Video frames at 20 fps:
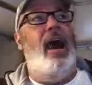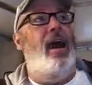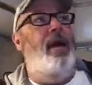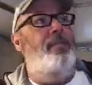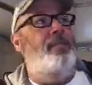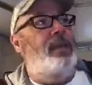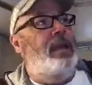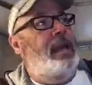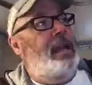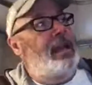
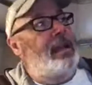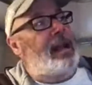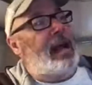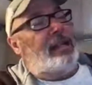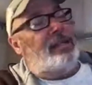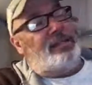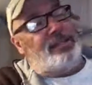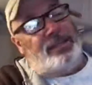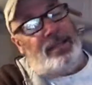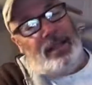He got to
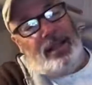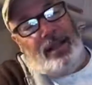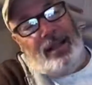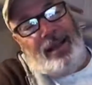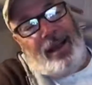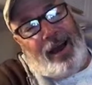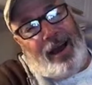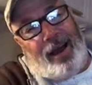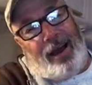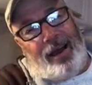see
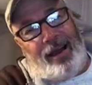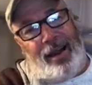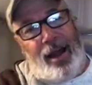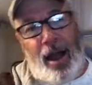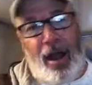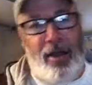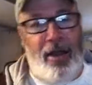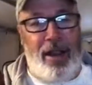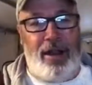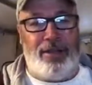our
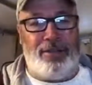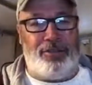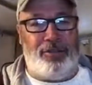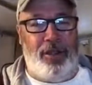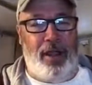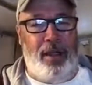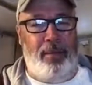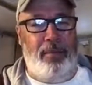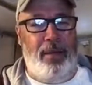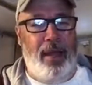
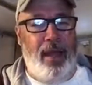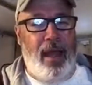Airstream,